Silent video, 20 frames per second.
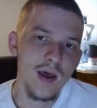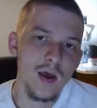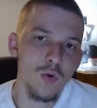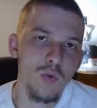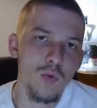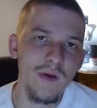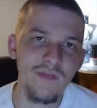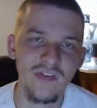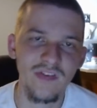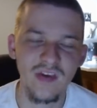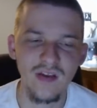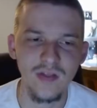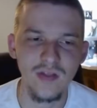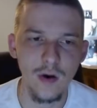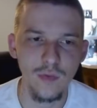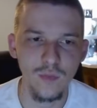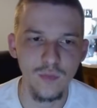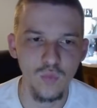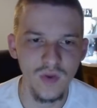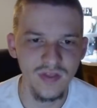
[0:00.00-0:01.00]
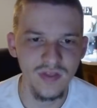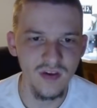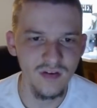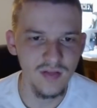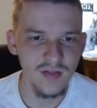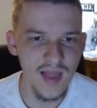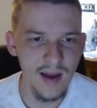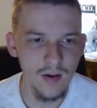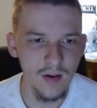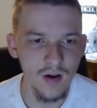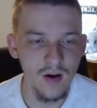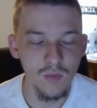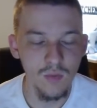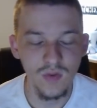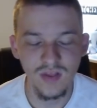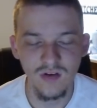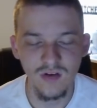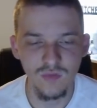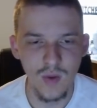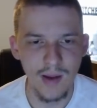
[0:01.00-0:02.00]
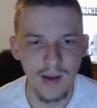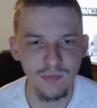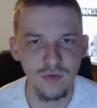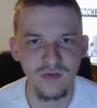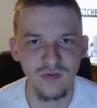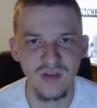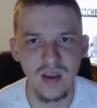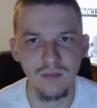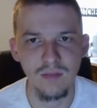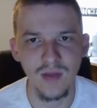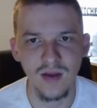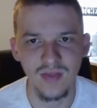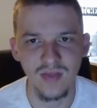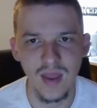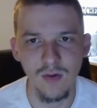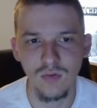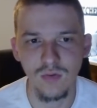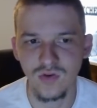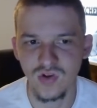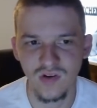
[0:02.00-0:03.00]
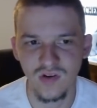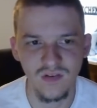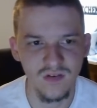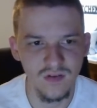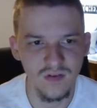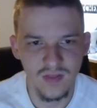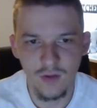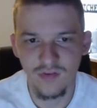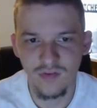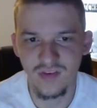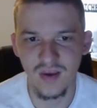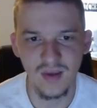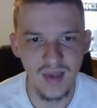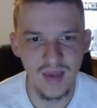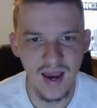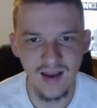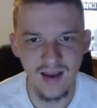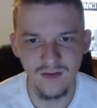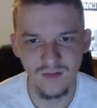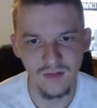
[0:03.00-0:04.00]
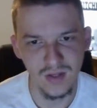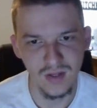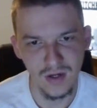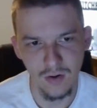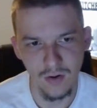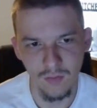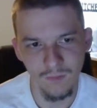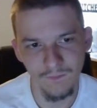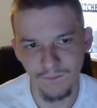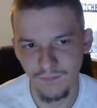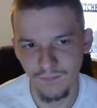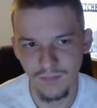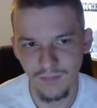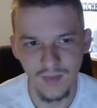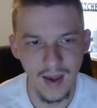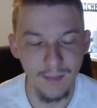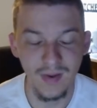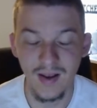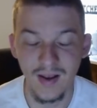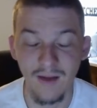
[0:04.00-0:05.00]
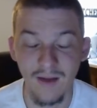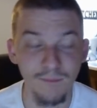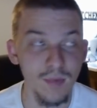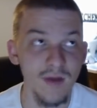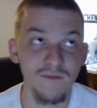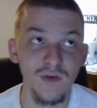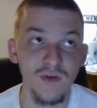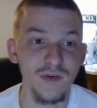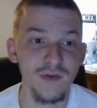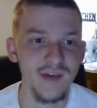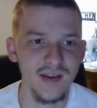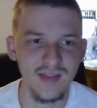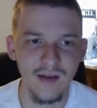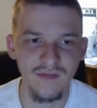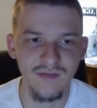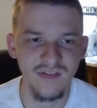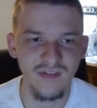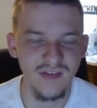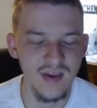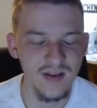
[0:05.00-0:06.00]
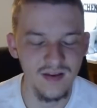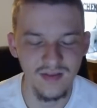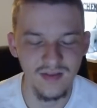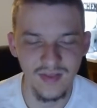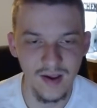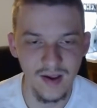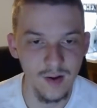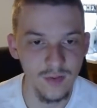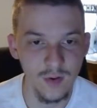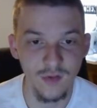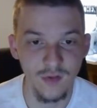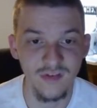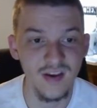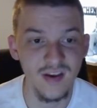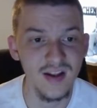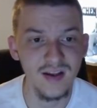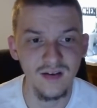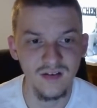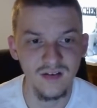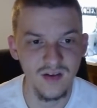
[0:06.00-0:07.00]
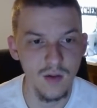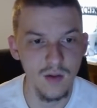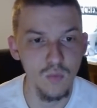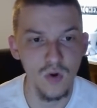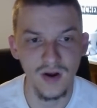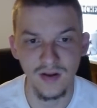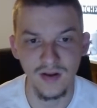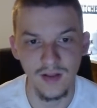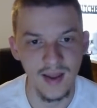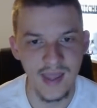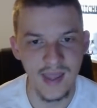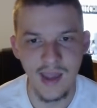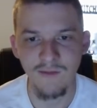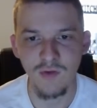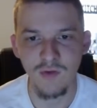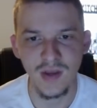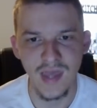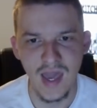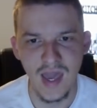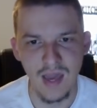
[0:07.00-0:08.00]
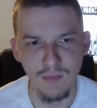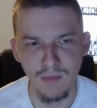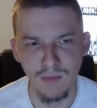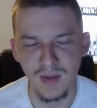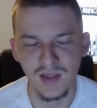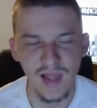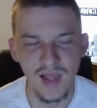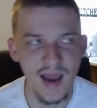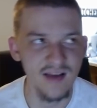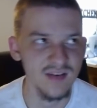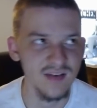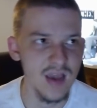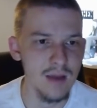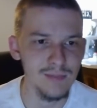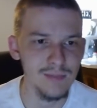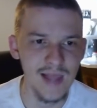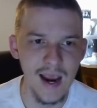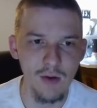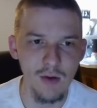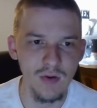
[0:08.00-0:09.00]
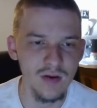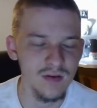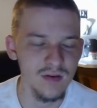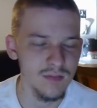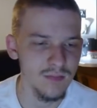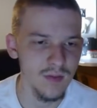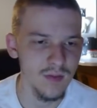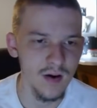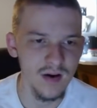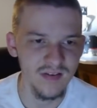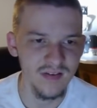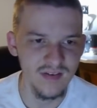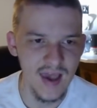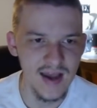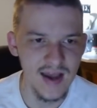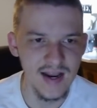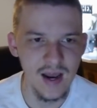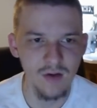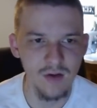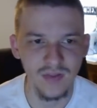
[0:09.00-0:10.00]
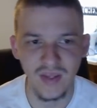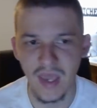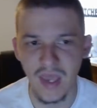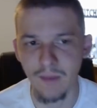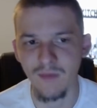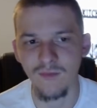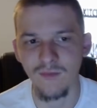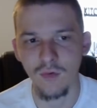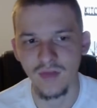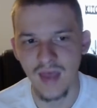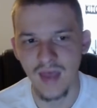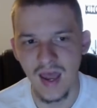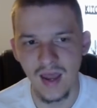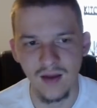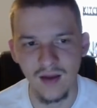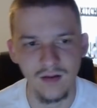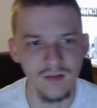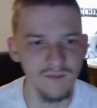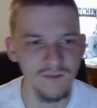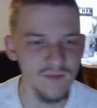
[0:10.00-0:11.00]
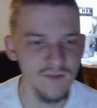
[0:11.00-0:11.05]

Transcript: We've seen though with this uh, with this Raptors team, like they will just they'll sit guys. You know, I mean, I, it feels like they've sit they're sitting someone like every game. I mean, last game Lowry uh, sat out. The game before that,